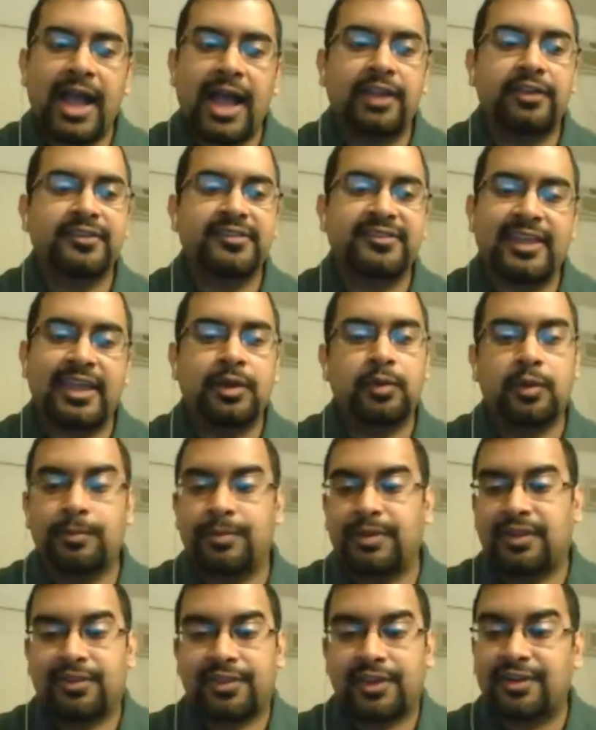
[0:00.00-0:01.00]
Ohio
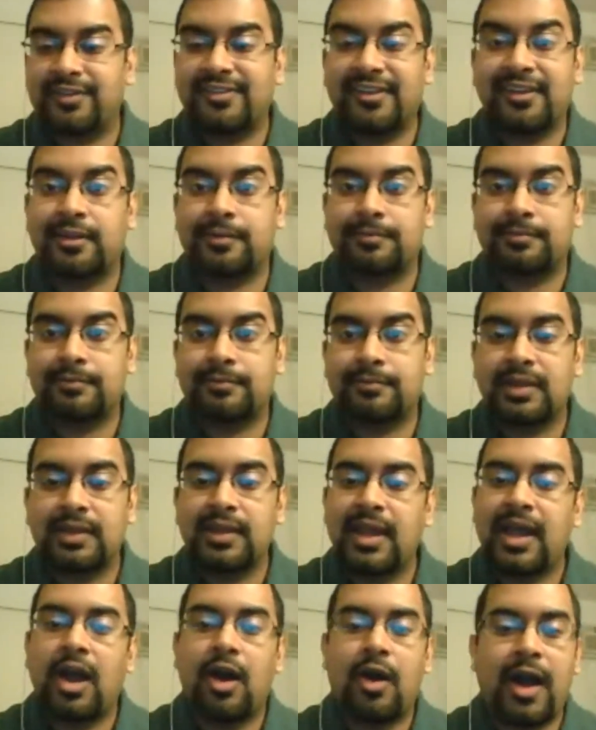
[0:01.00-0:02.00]
State will be their
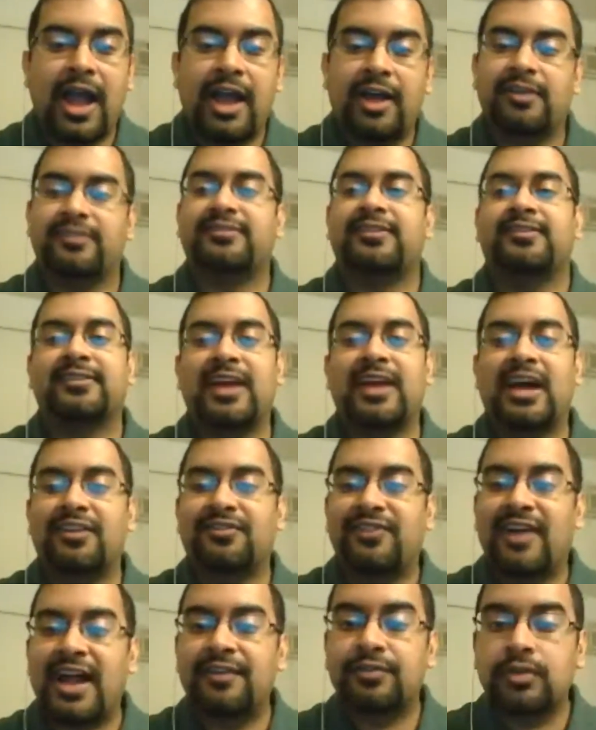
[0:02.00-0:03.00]
team. Ohio
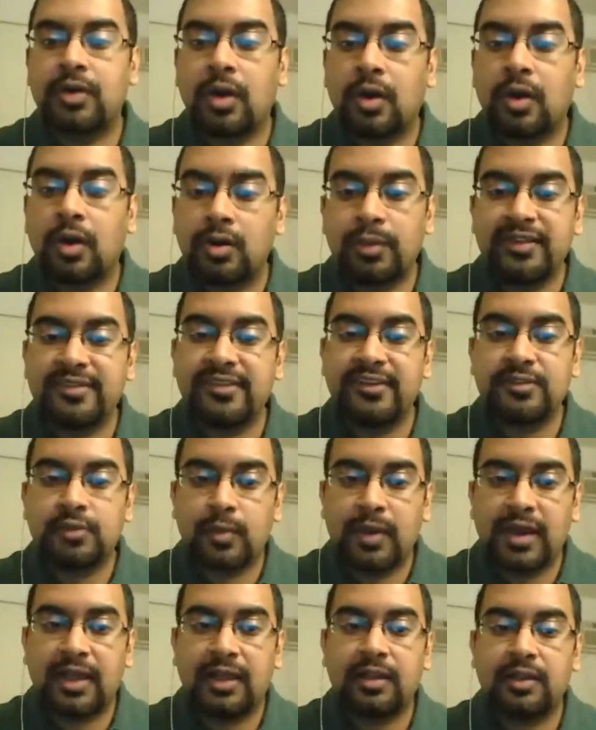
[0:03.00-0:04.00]
State's got 5 road
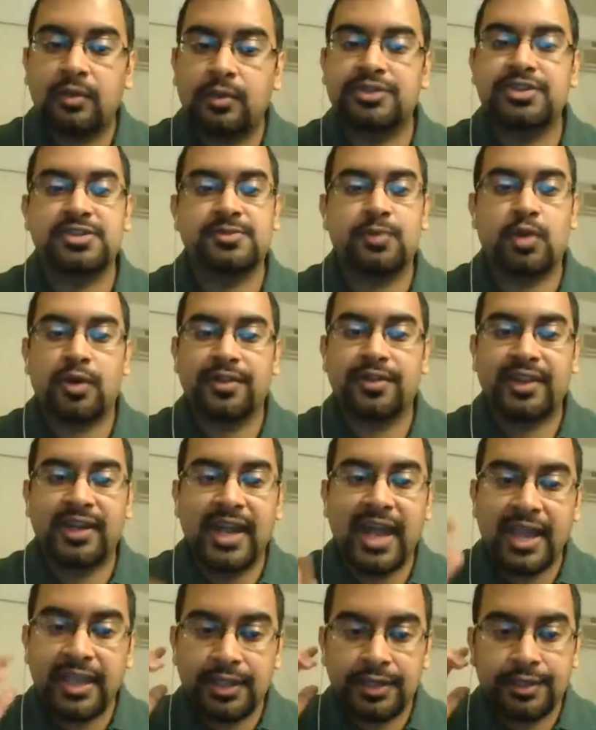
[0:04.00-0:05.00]
wins as well, which is
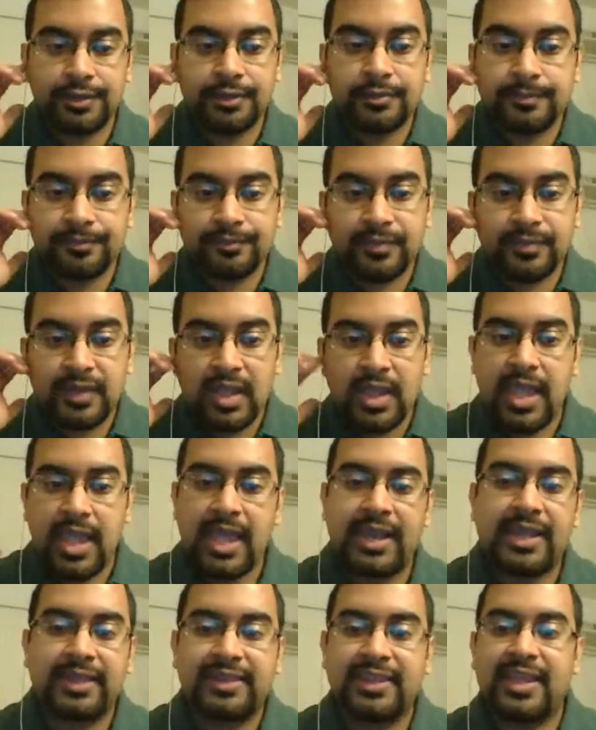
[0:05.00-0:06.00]
more than IU.
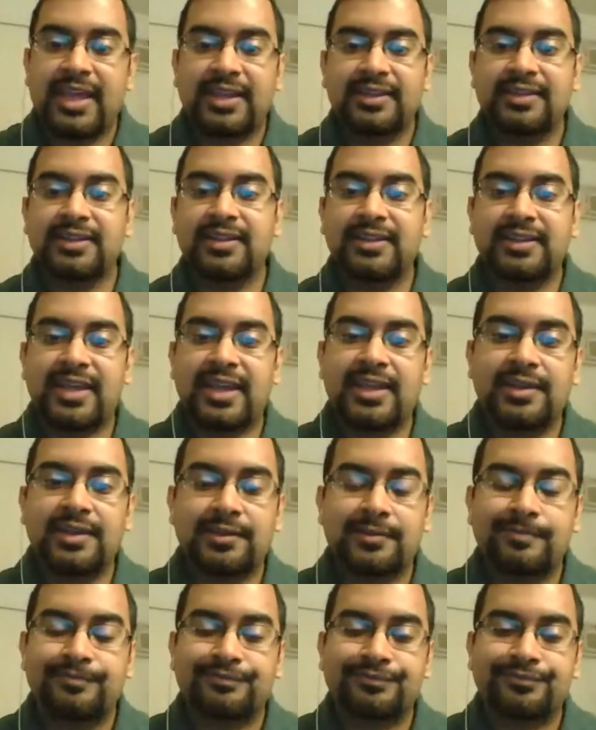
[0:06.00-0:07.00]
And at the end of the
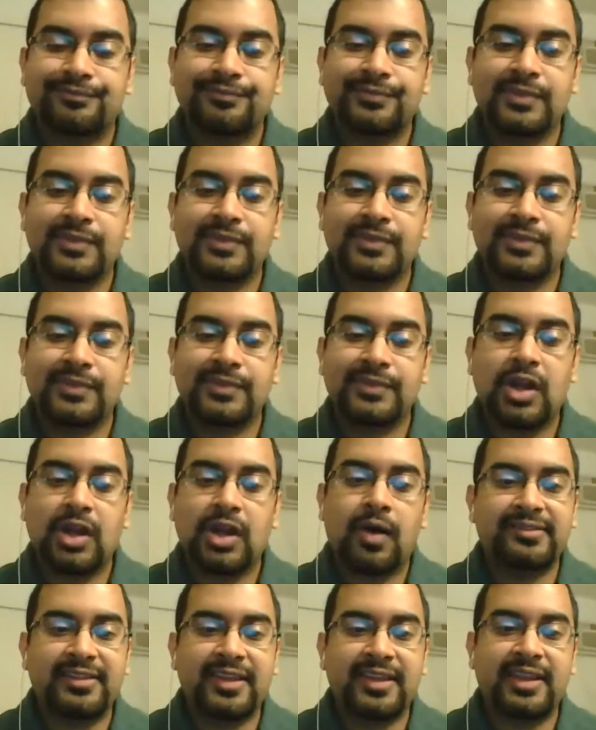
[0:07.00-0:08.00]
day,
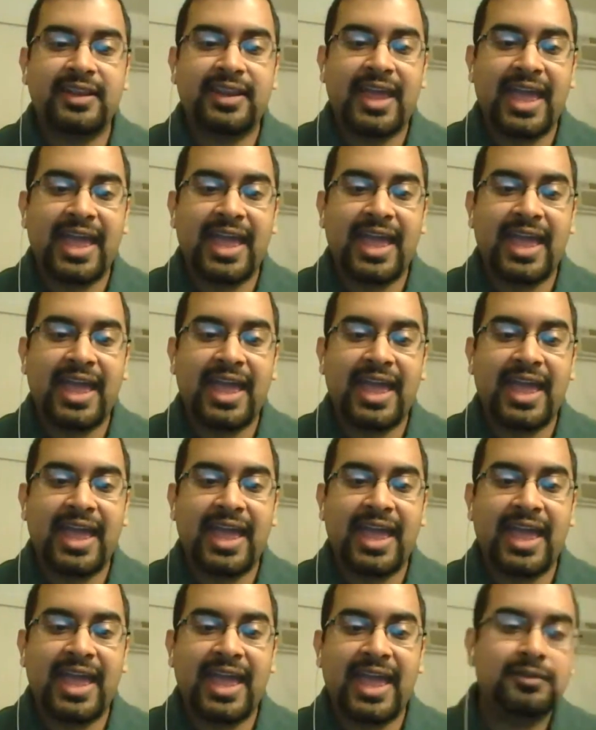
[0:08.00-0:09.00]
Ohio State
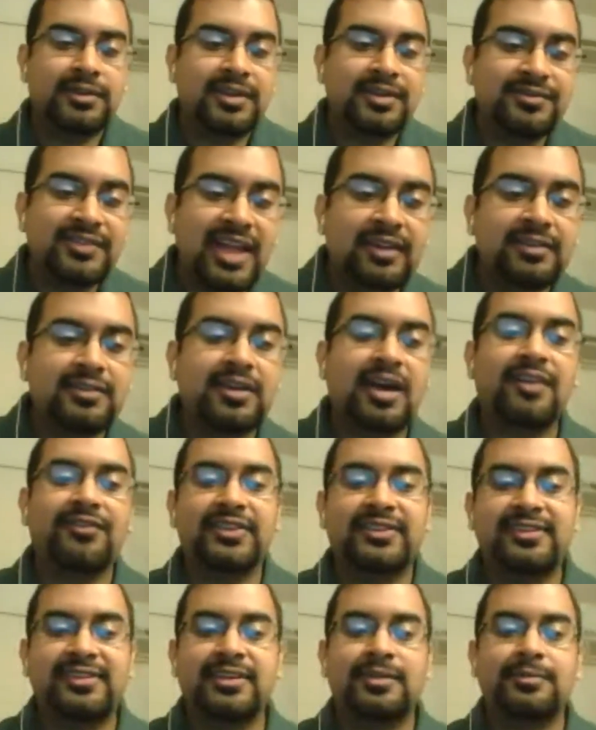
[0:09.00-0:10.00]
has,
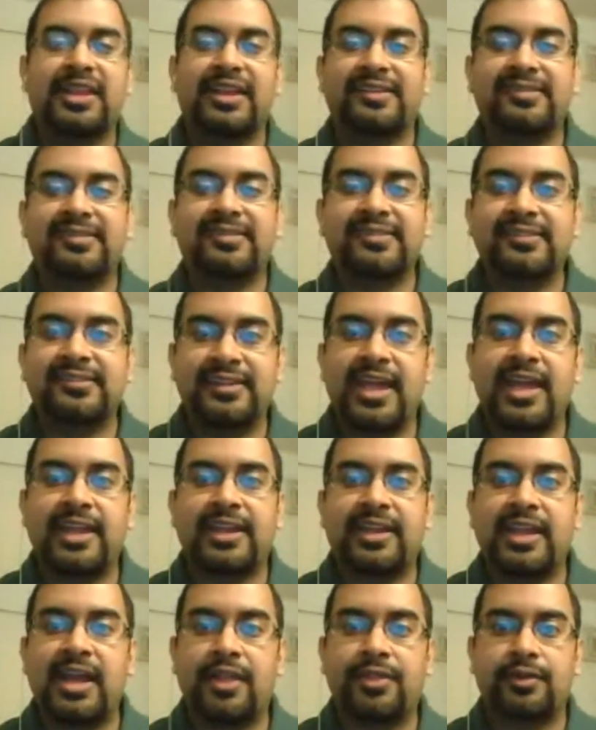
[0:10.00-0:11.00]
they've knocked off a team like
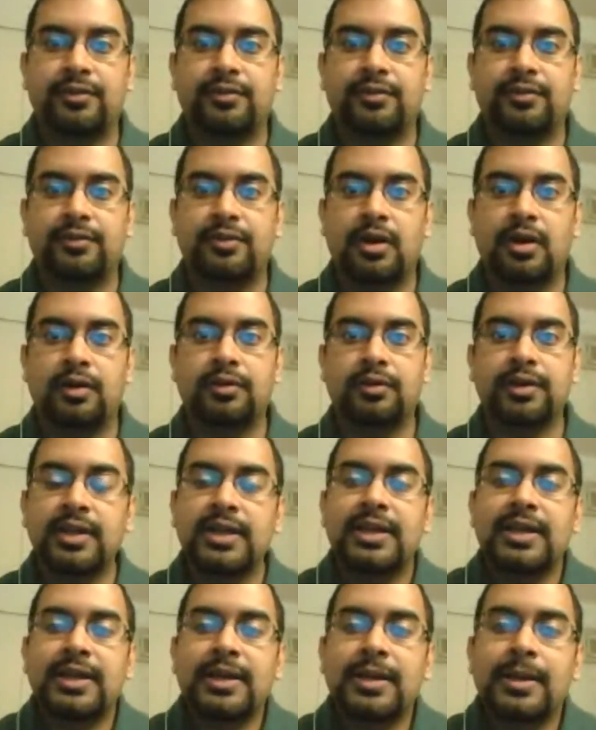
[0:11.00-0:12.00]
Cincinnati on the
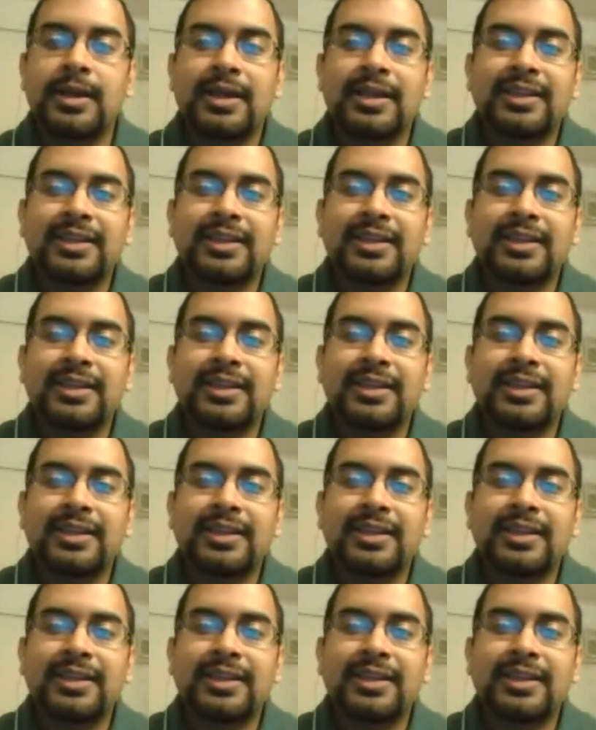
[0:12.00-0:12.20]
road.